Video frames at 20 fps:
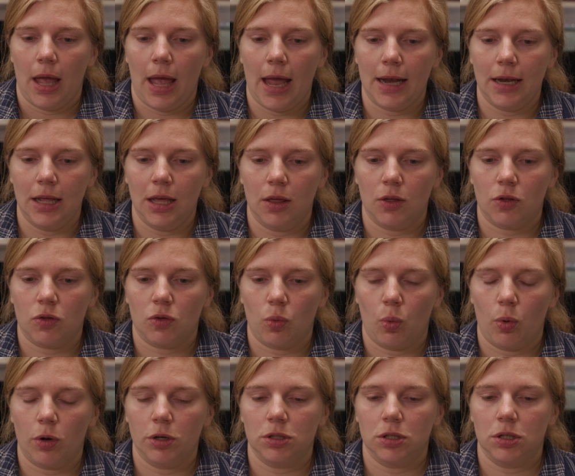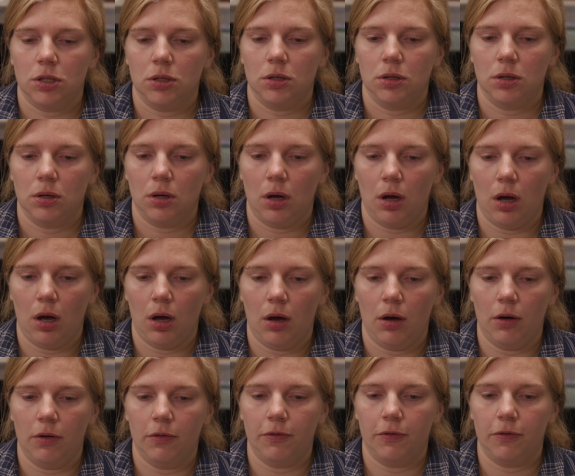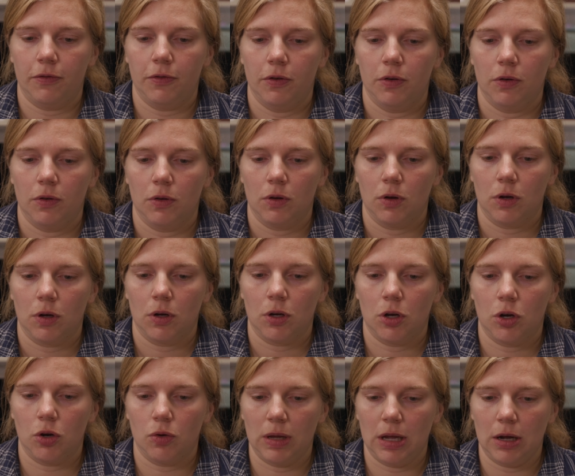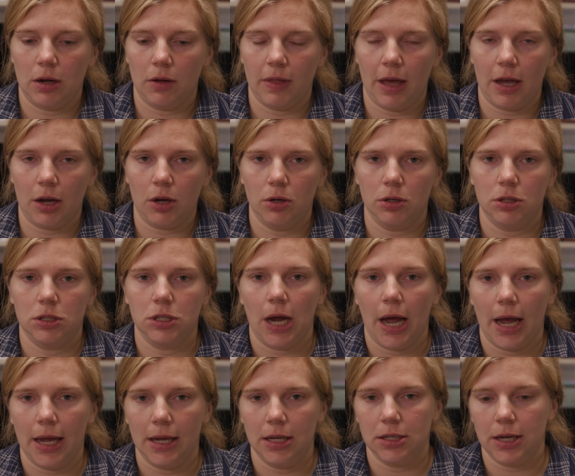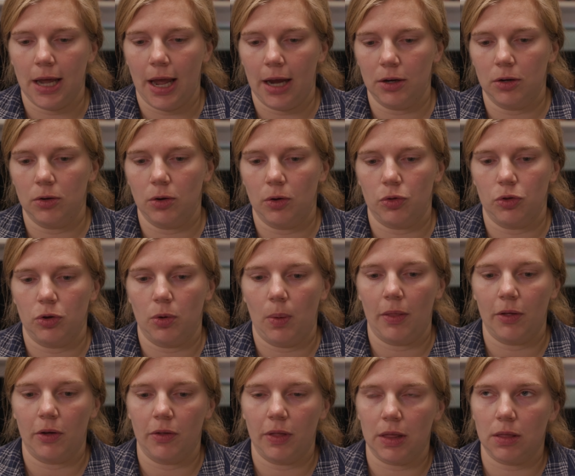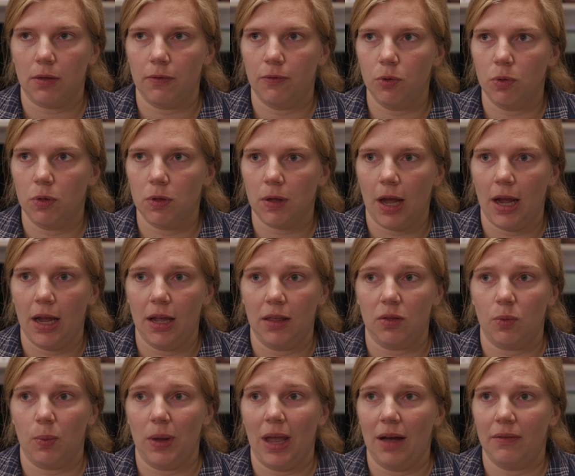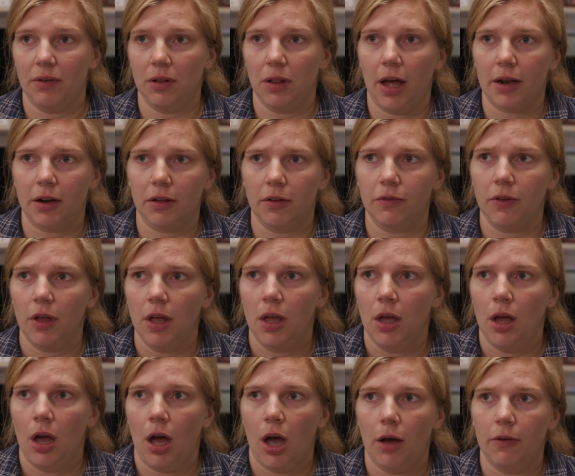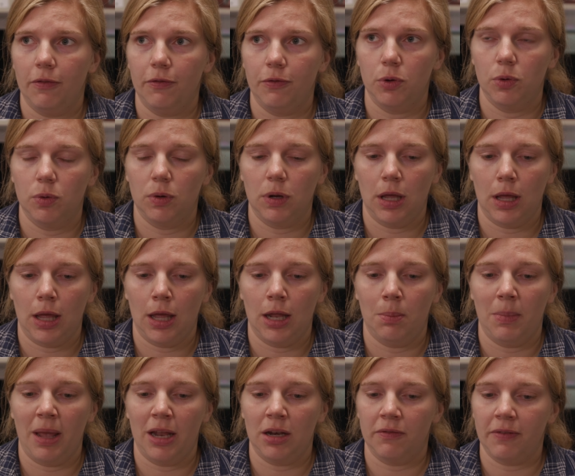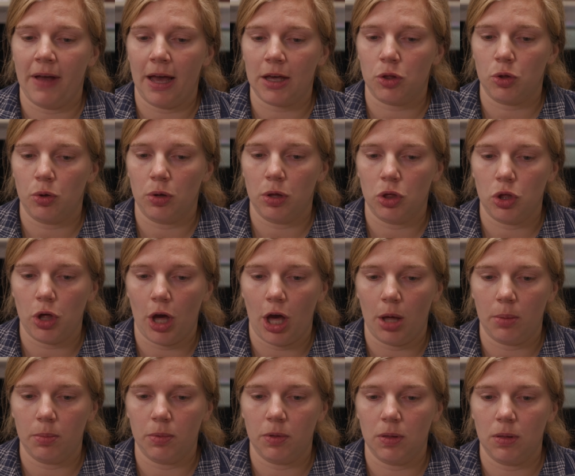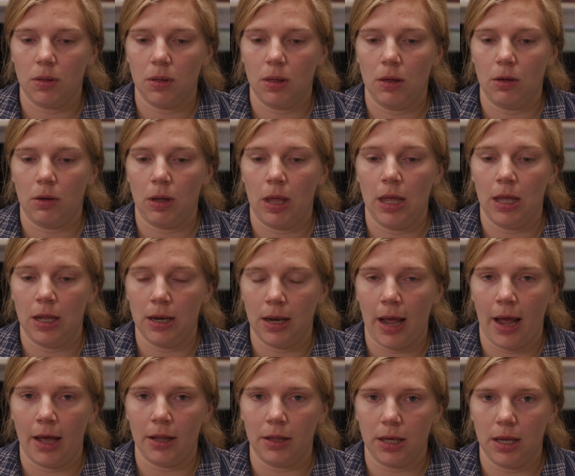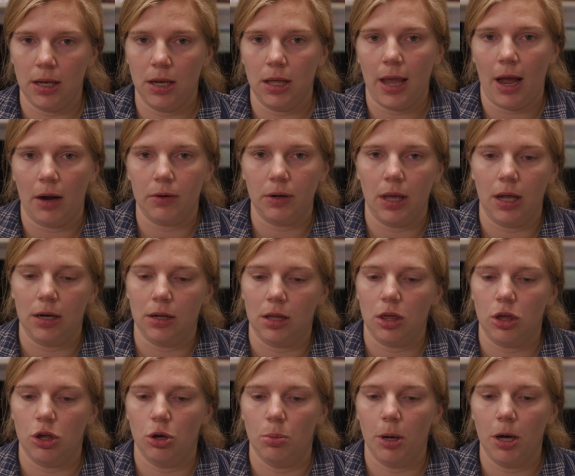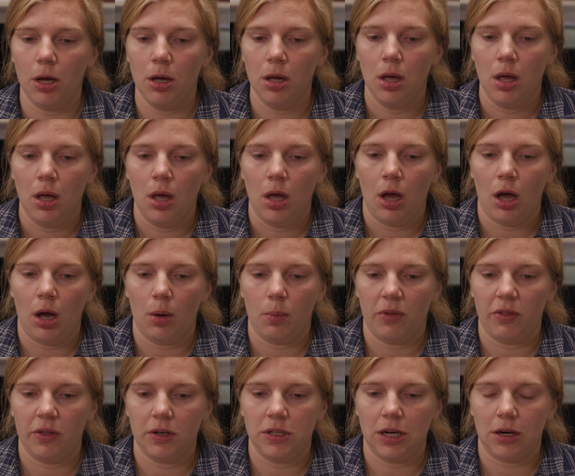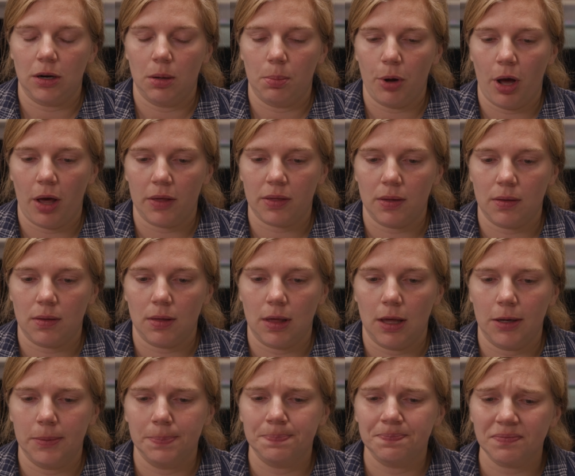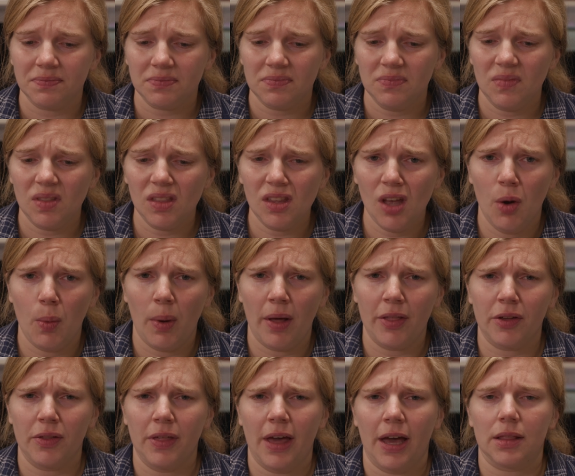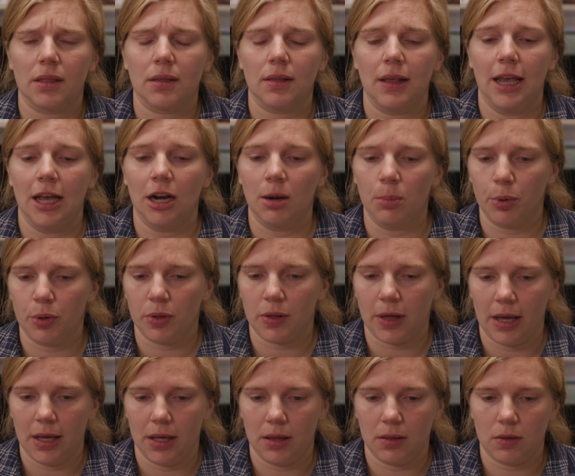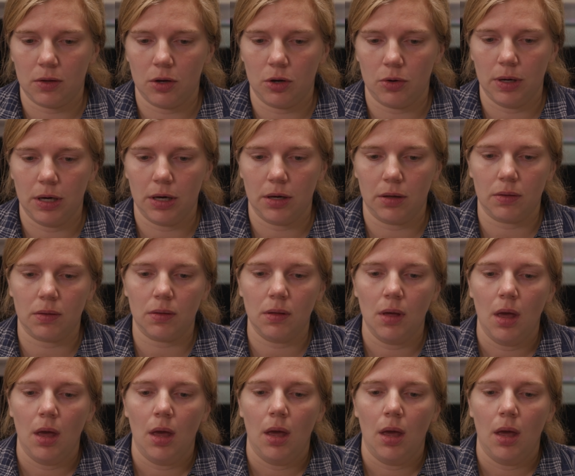any sort of career that could tie into agriculture, whether that's food science. We have a lot of food and manufacturing jobs in Allegheny County and in Cuba with the dairy processing, whether that's animal science careers,